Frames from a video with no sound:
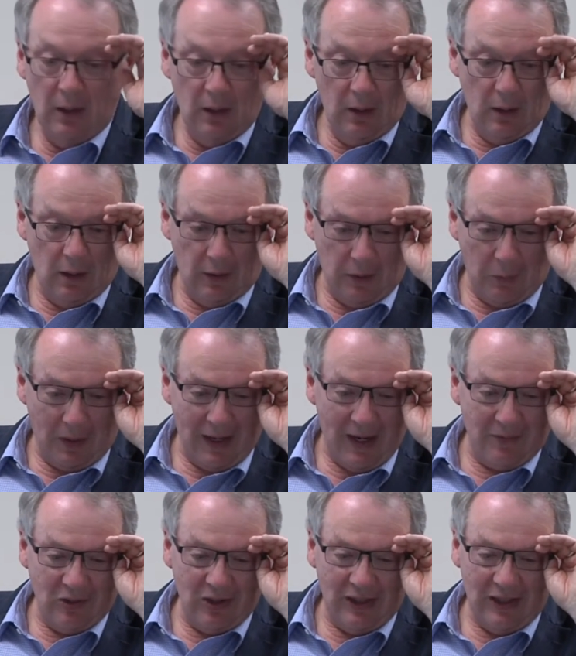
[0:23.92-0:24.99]
where
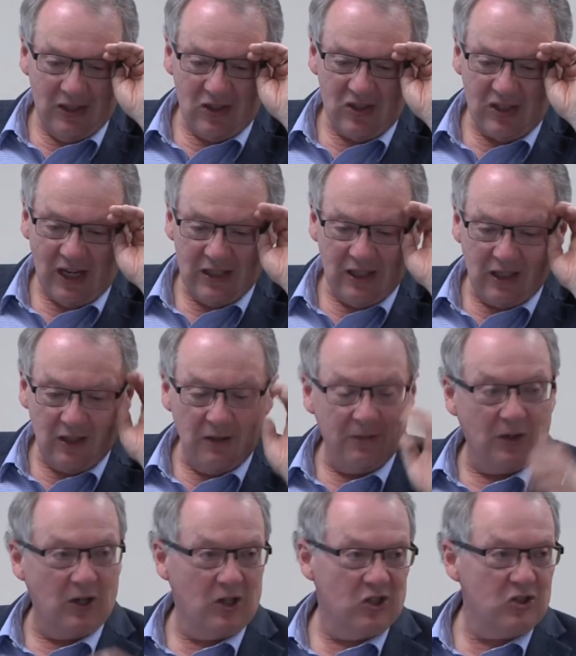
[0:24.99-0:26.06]
everything is said to
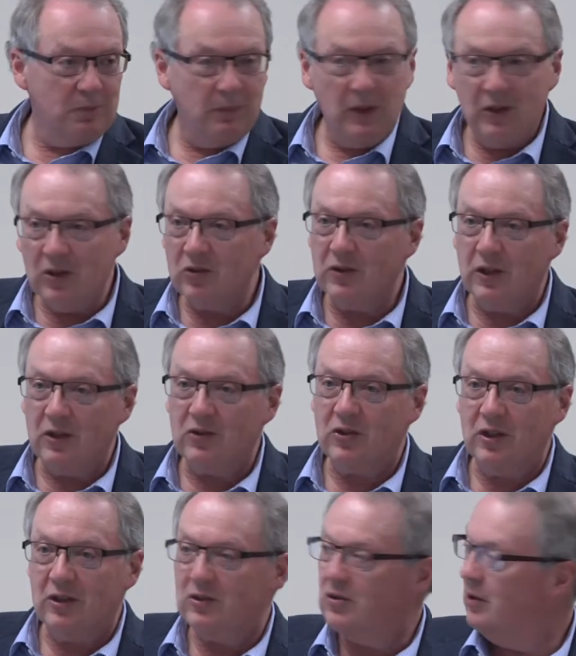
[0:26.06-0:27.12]
converge.
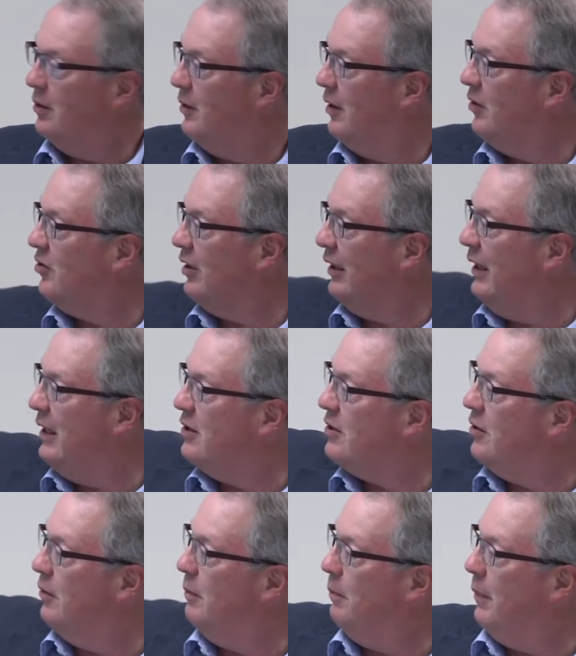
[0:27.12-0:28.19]
This leads
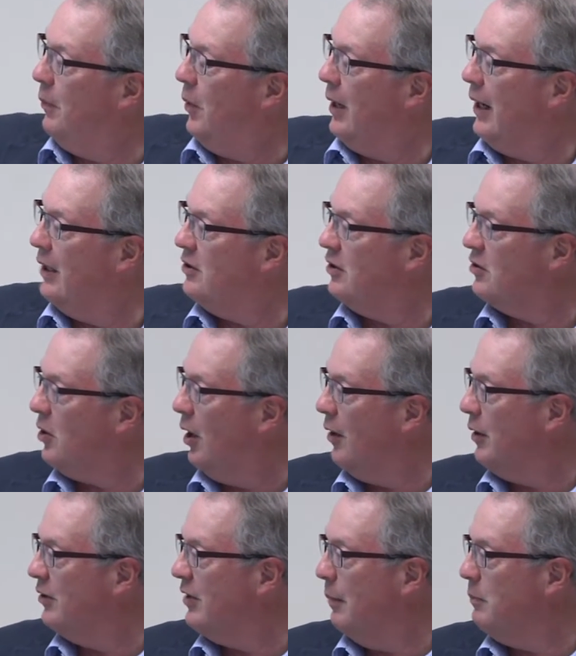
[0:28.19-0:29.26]
to what I just
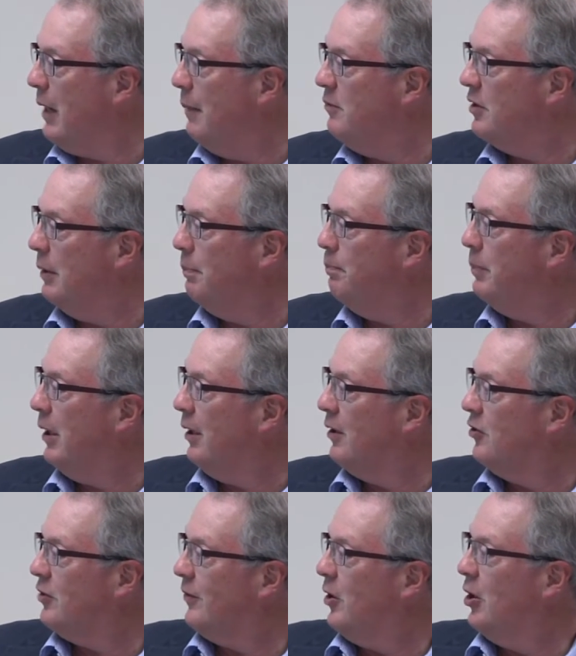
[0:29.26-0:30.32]
call sometimes the
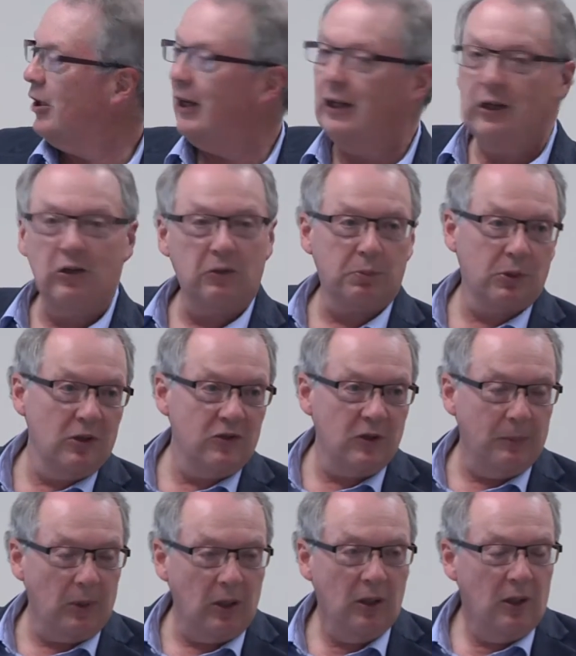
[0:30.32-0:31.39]
pillars of Hercules
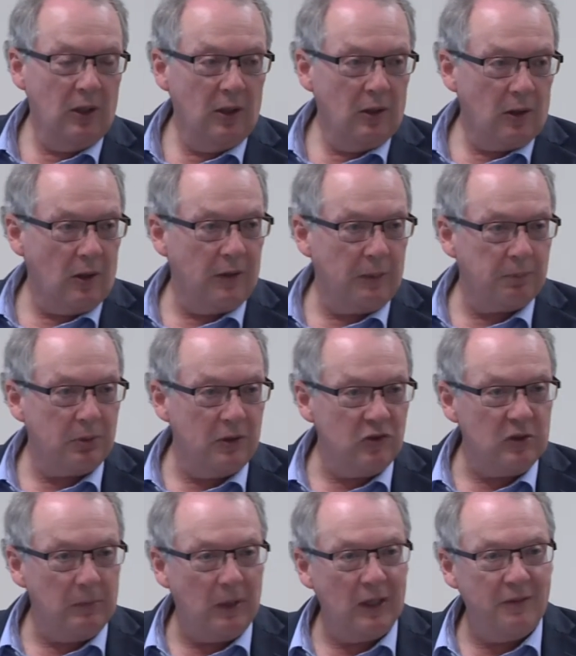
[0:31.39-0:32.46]
principle, or the
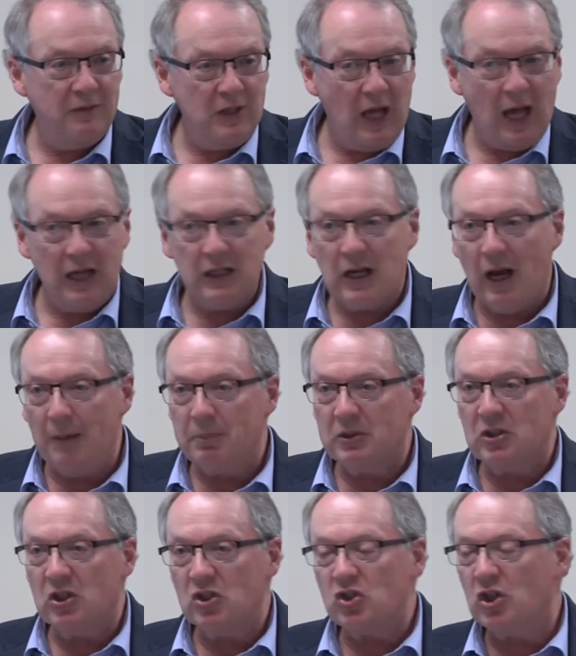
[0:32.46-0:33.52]
principle of
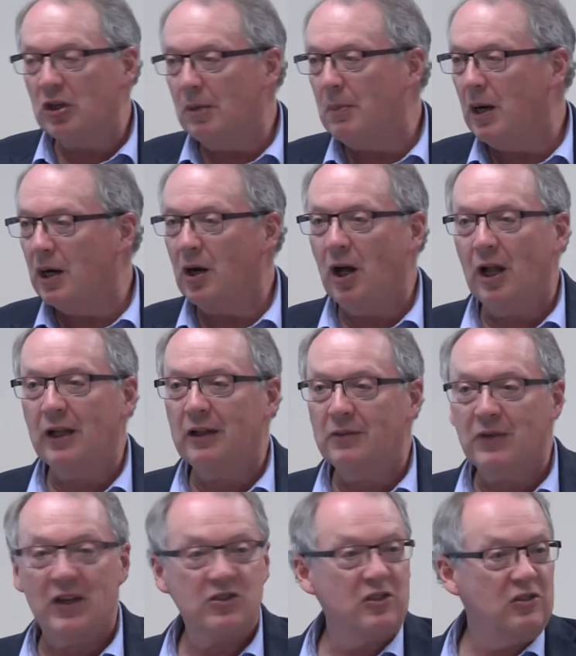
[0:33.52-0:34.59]
non-competition among all
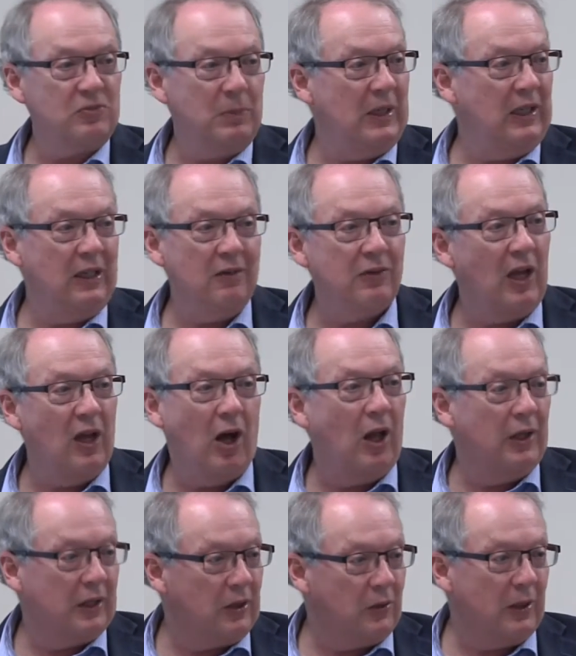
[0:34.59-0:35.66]
investors, meaning if they
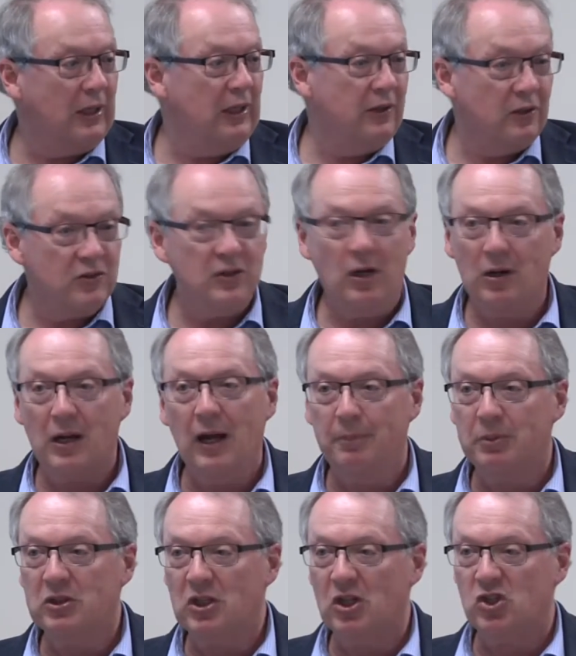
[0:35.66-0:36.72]
all agree, there's no
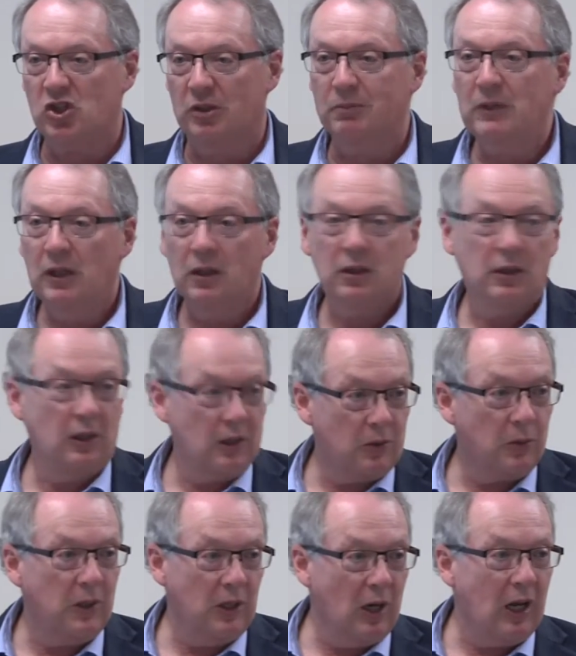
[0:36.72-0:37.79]
competition, and they
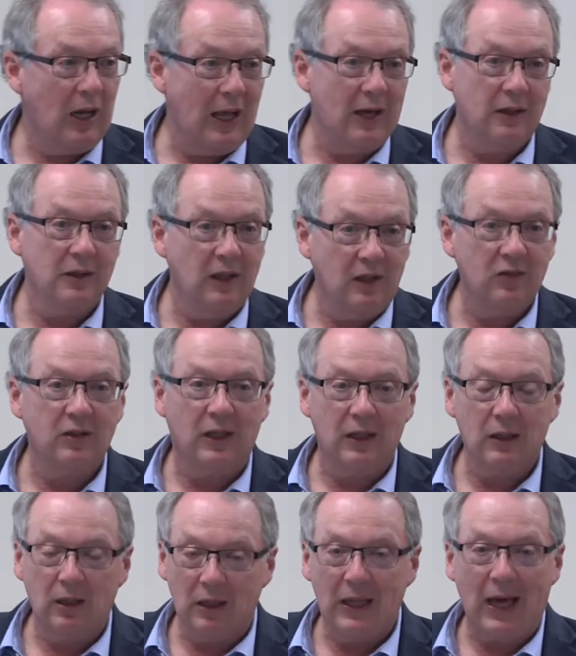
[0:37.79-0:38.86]
agree on a lot of things,
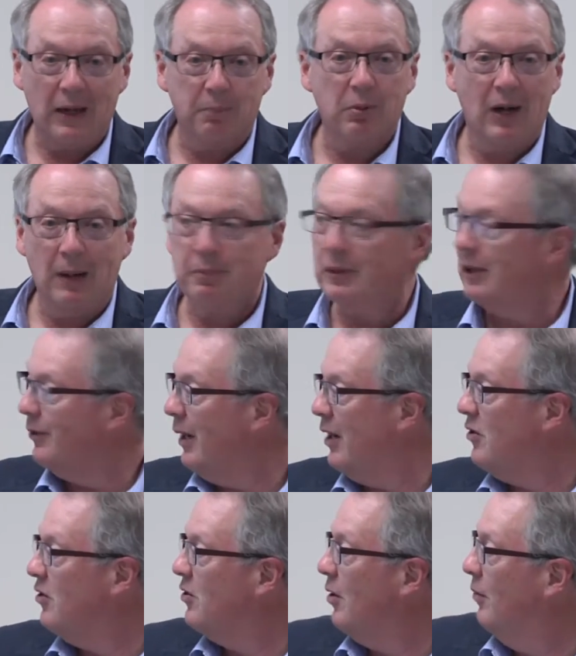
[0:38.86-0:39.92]
like a lot of property
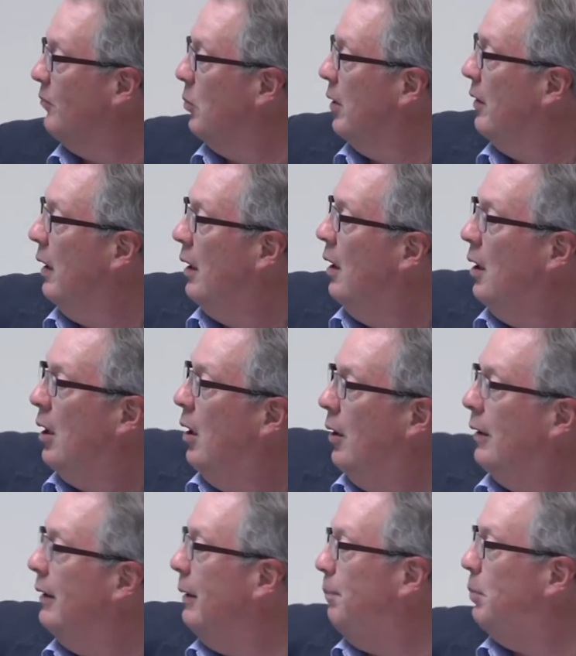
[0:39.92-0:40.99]
rights and so forth.
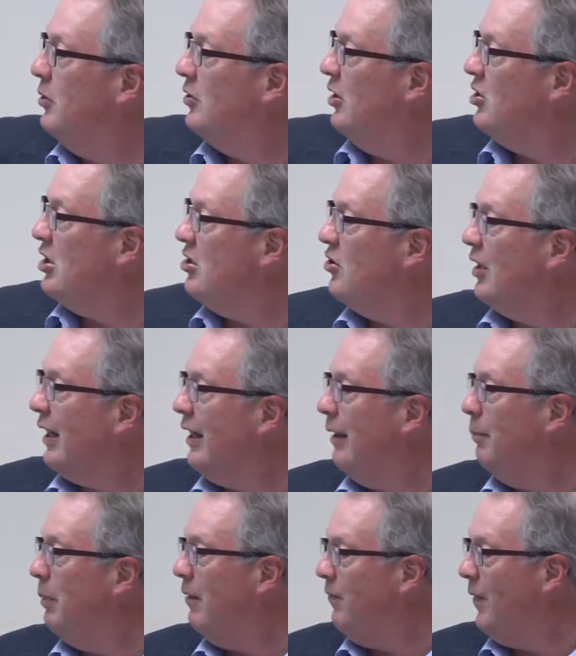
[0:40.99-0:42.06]
Only positions that
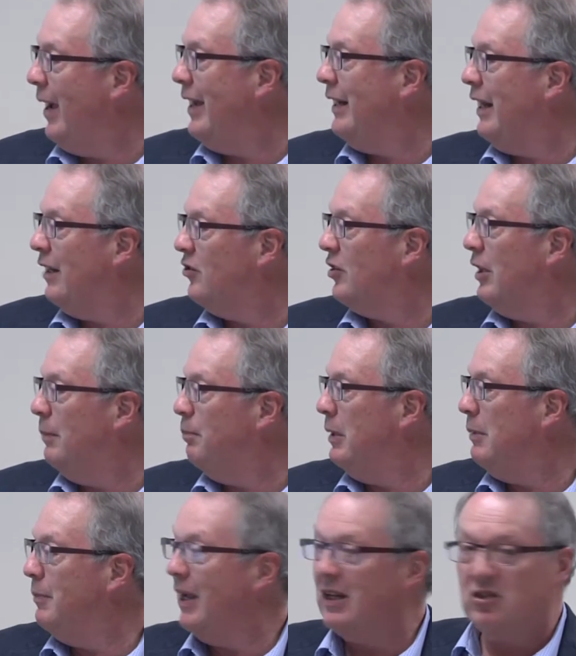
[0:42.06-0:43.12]
can be financed can
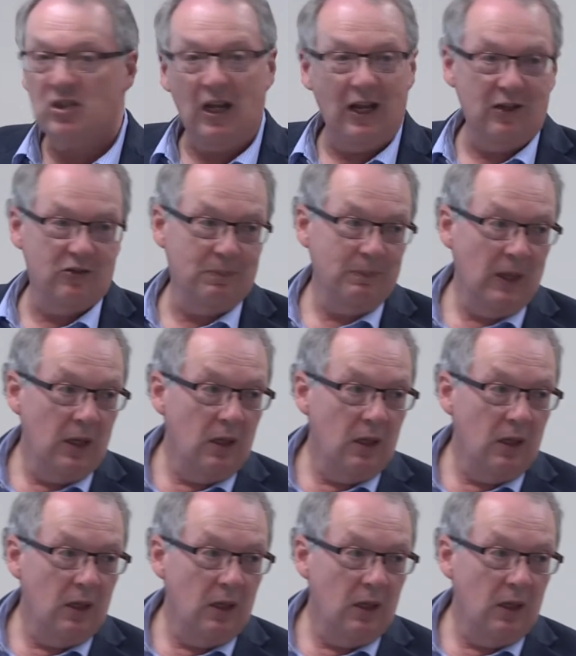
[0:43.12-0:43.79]
be maintained.